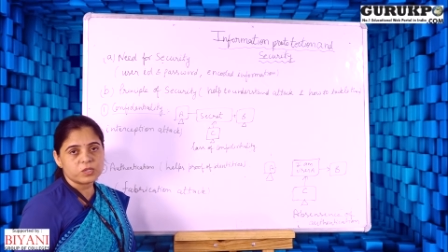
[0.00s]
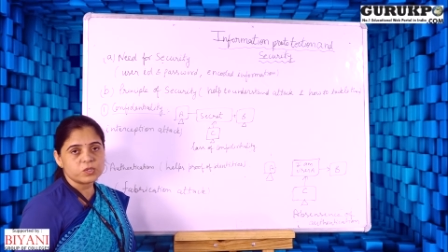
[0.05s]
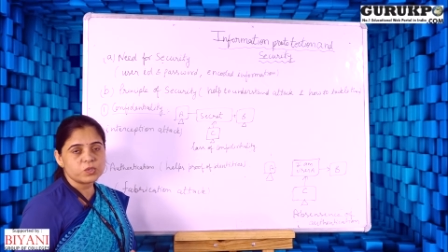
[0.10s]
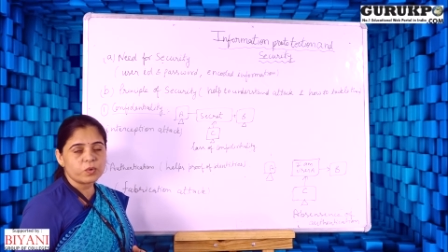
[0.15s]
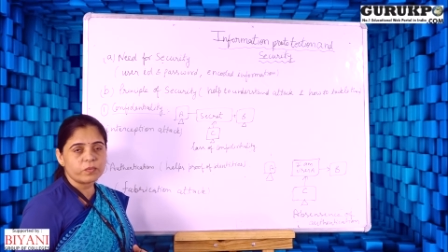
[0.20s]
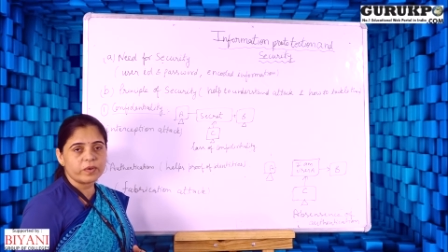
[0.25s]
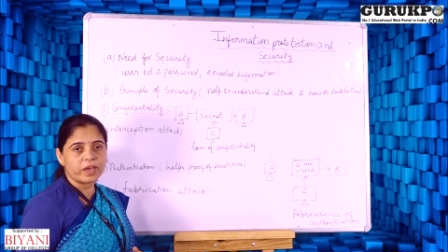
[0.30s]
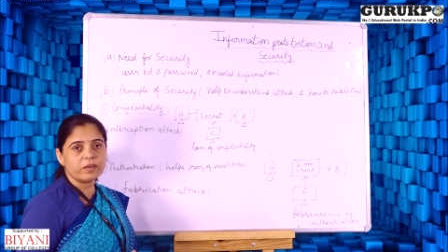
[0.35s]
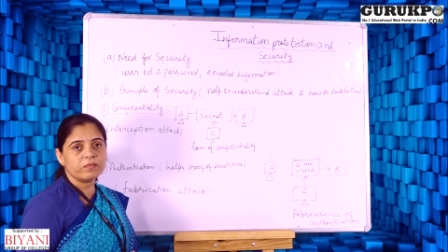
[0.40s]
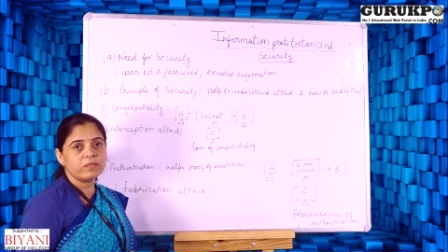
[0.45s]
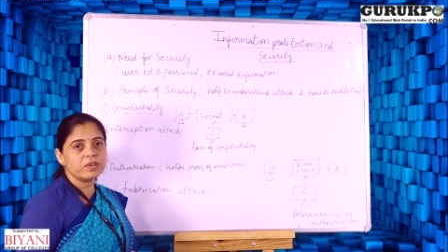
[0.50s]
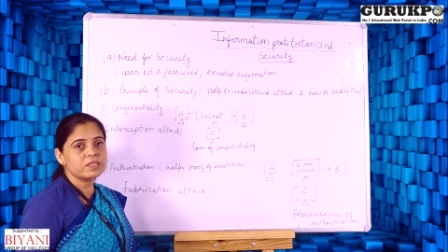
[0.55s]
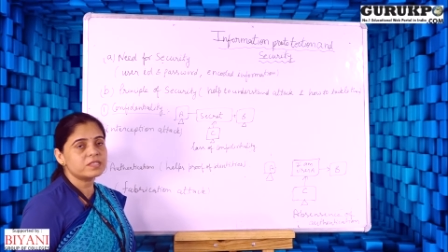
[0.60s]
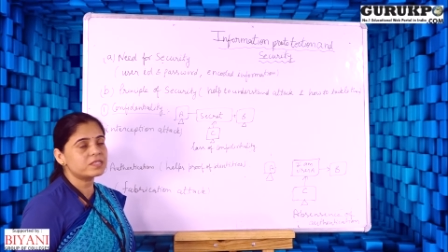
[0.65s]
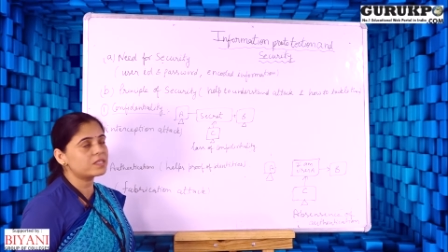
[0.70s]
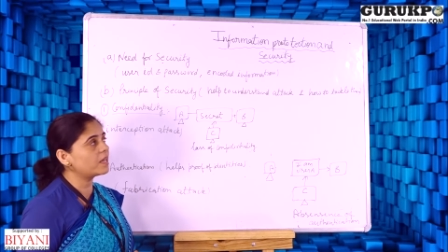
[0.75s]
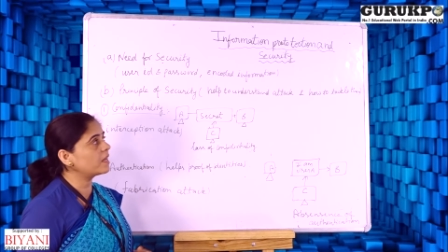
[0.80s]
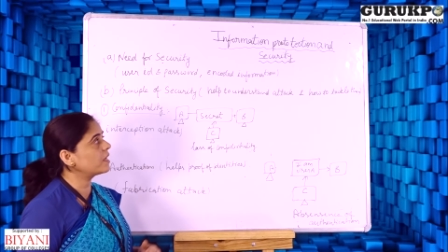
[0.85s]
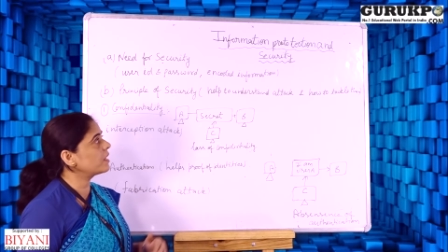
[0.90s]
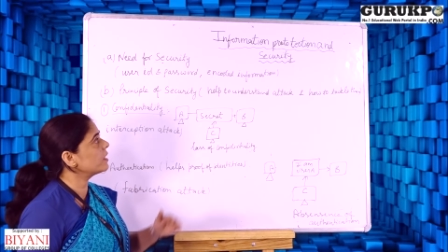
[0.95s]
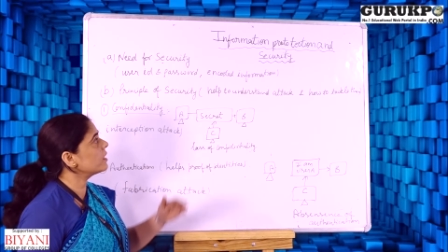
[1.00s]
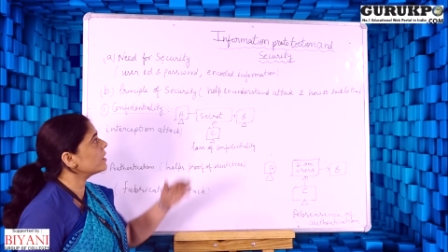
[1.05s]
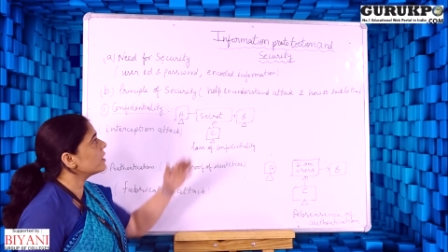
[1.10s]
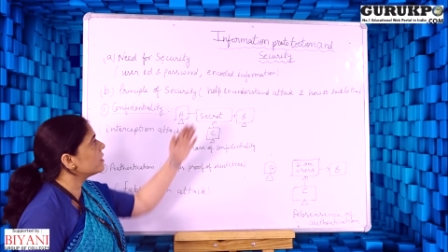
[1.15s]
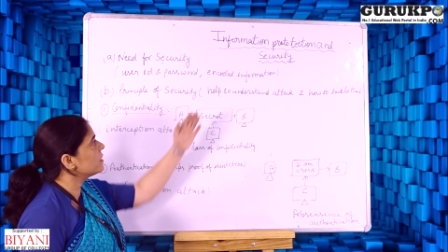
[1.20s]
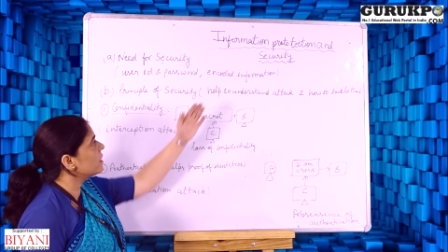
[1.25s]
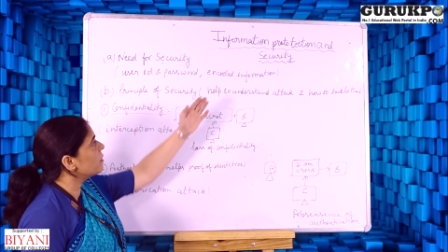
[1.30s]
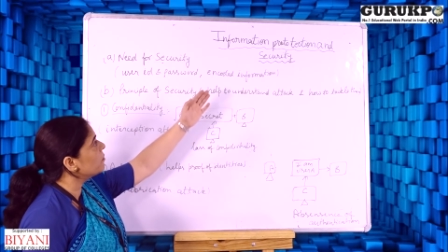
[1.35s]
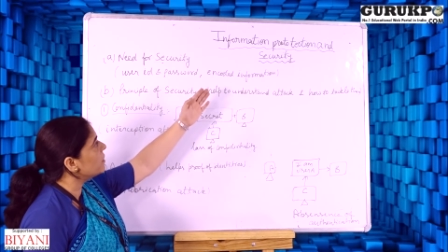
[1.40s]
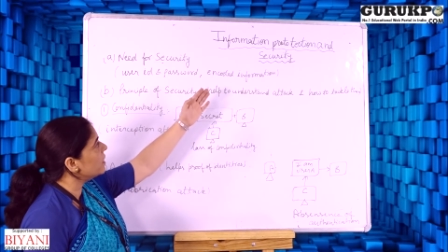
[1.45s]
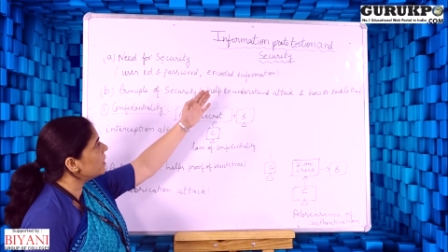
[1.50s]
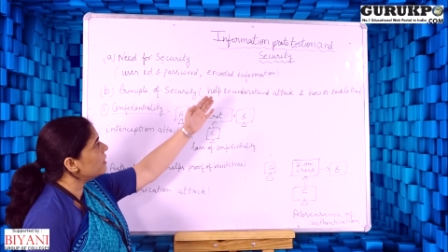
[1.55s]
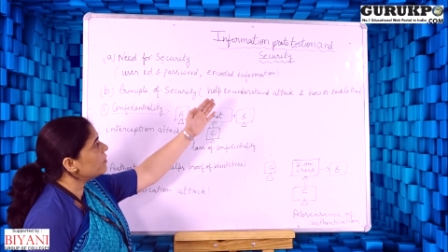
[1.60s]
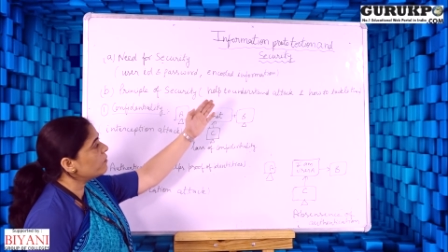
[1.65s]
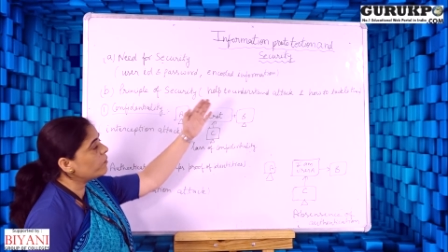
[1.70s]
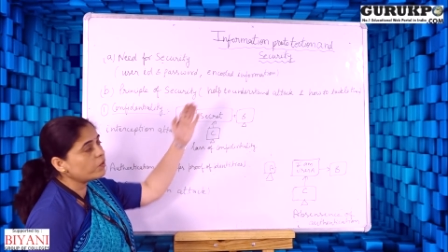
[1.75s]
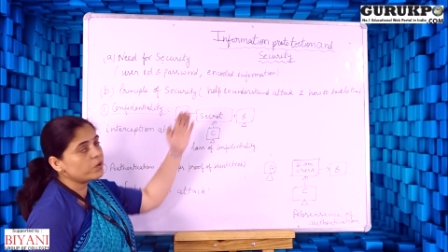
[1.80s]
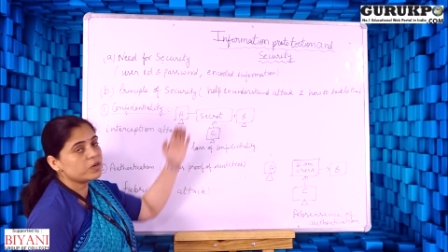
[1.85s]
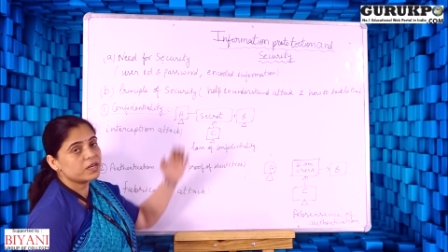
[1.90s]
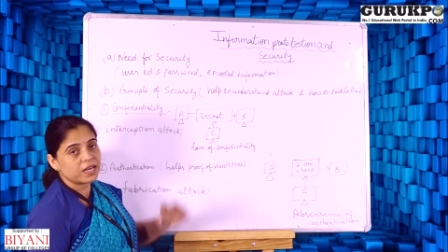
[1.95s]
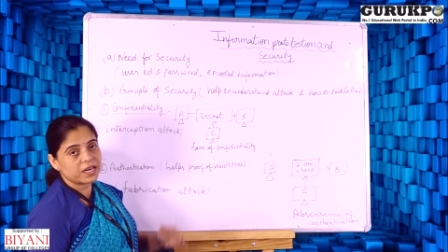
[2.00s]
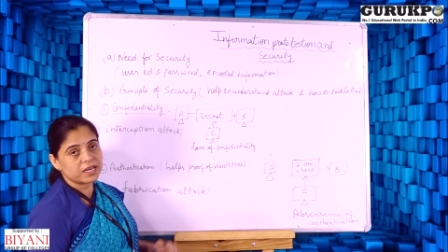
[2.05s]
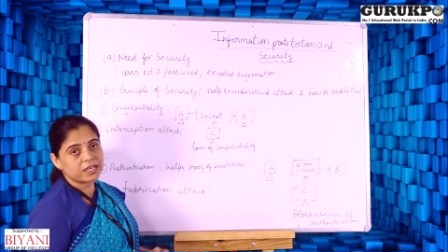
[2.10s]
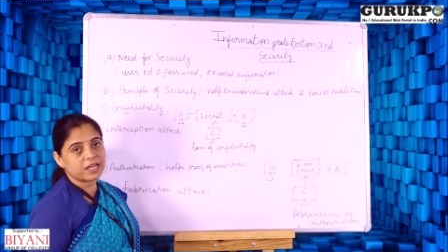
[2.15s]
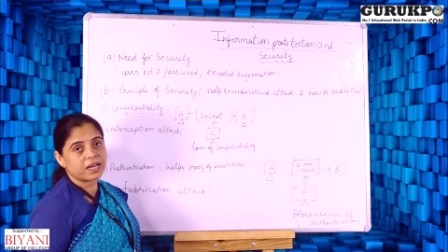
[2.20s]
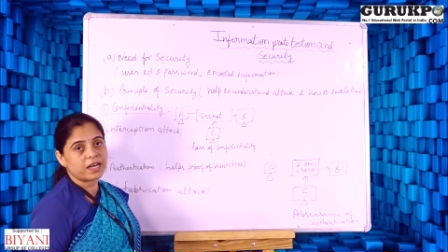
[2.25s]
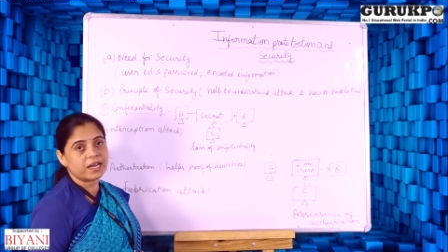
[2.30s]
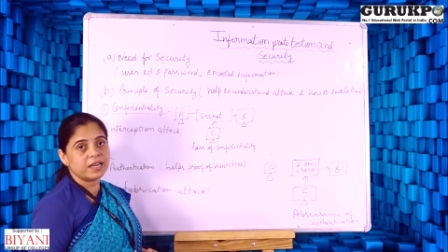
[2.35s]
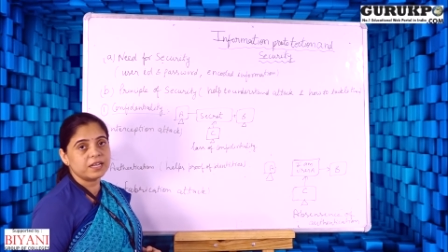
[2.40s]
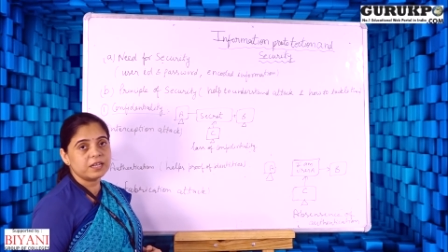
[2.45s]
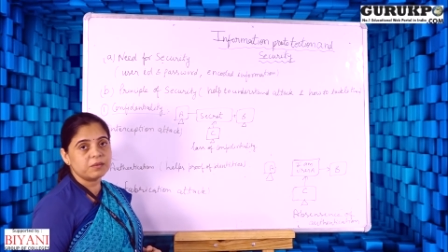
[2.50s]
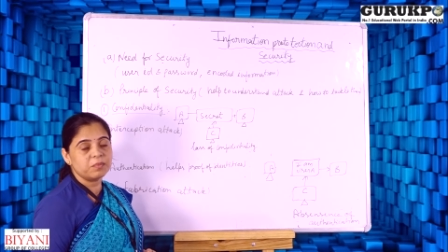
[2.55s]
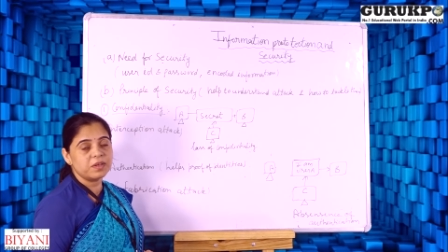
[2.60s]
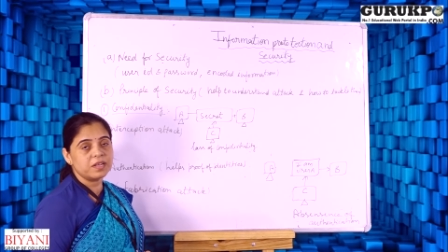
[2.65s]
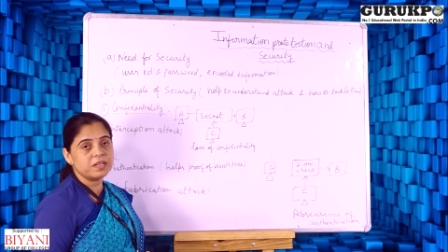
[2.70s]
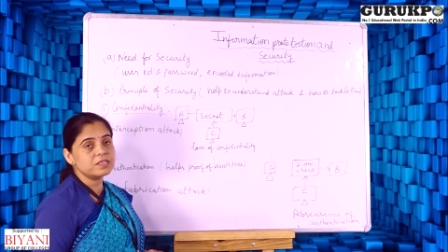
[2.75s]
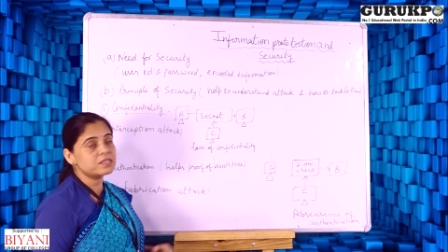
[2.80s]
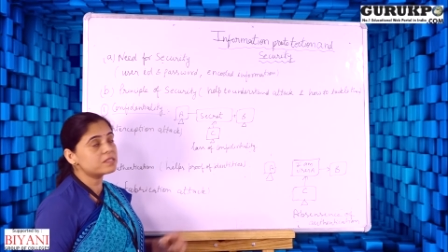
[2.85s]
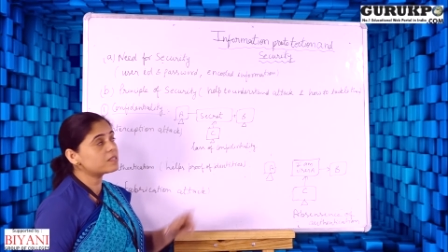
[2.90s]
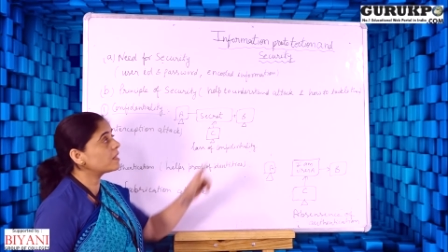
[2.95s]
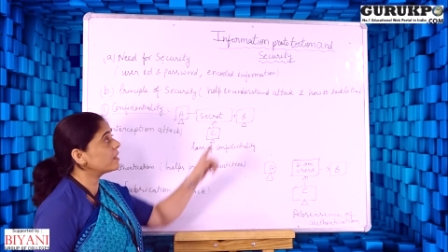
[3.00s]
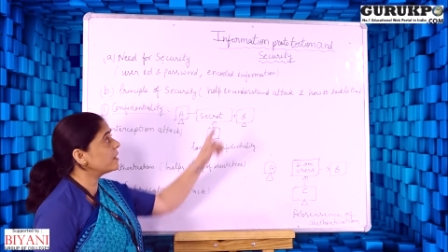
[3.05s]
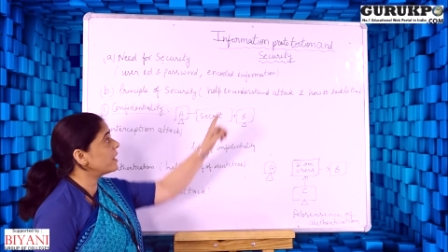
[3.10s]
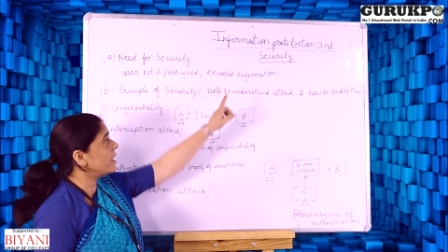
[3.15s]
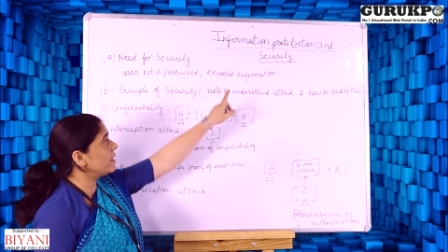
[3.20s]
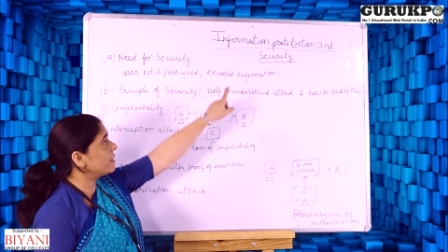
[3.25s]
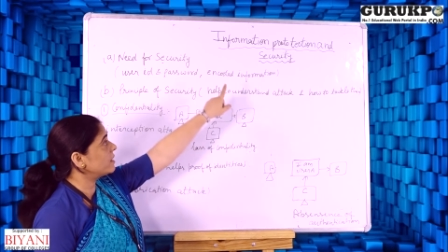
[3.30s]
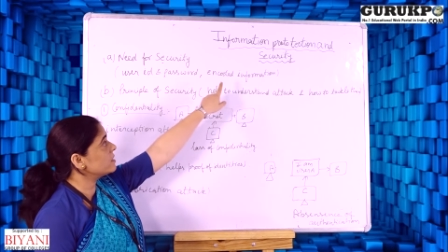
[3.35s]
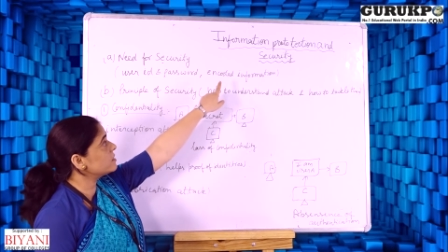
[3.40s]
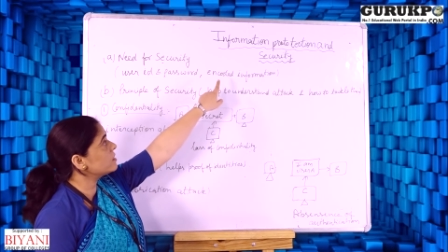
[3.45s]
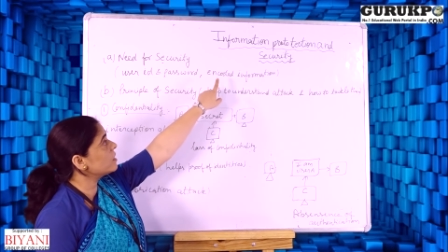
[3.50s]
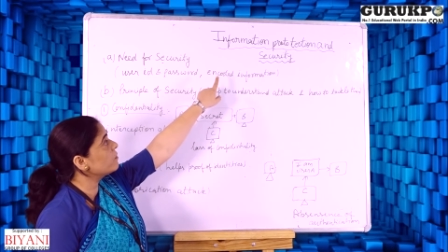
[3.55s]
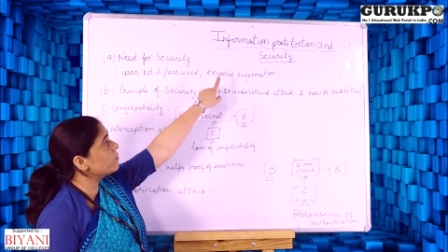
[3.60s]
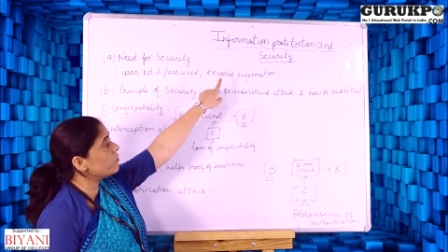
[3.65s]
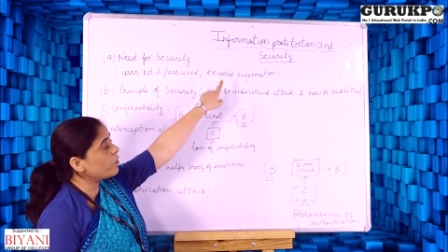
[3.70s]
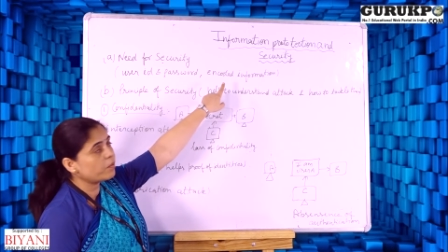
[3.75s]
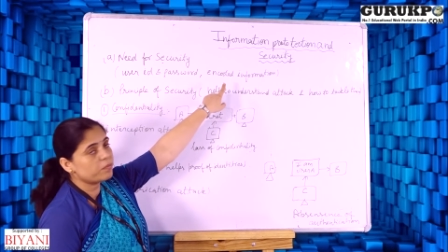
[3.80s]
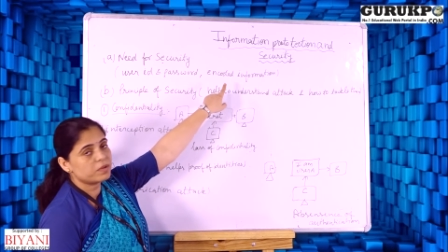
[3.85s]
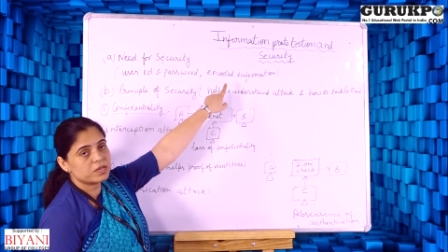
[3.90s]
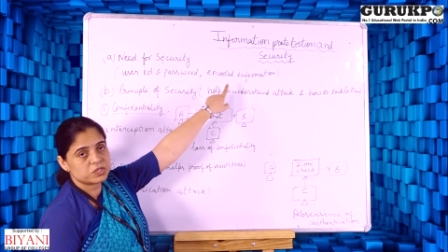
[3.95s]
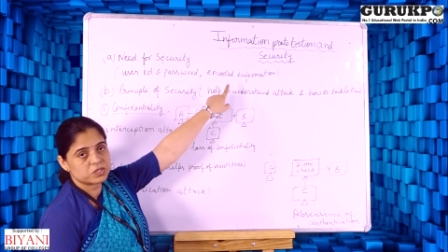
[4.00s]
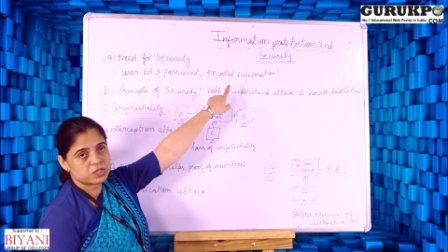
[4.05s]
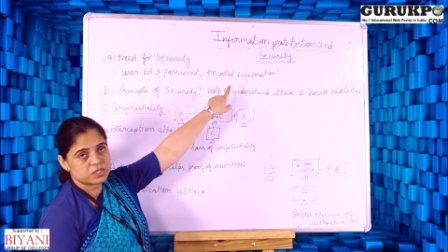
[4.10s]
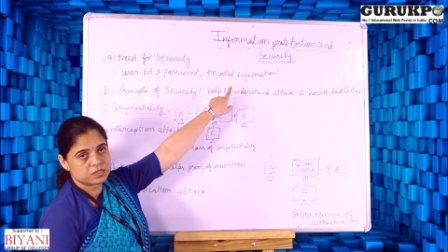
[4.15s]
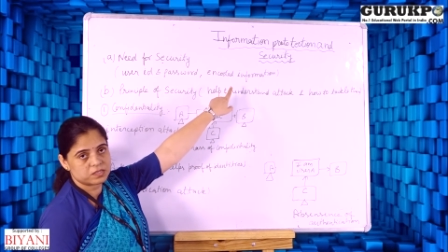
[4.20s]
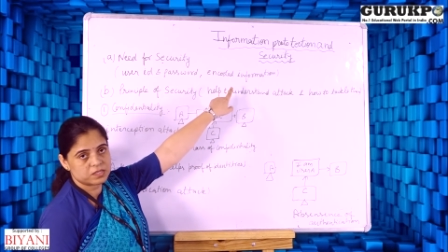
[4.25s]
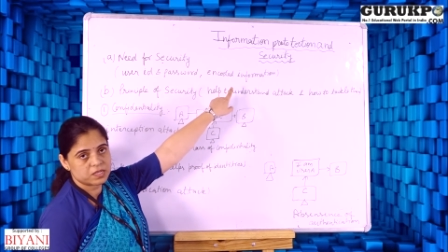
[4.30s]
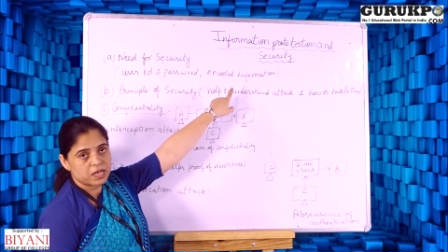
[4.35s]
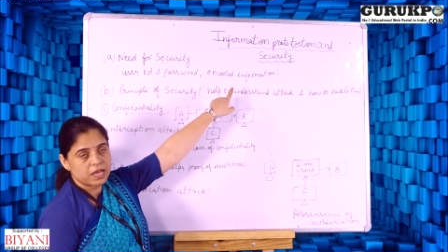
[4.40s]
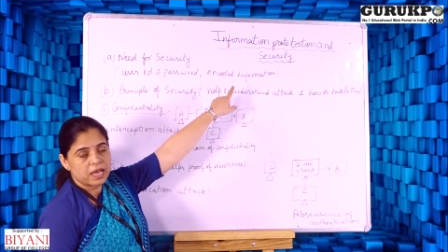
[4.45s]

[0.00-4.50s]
So when we say the meaningful data, it means that is information.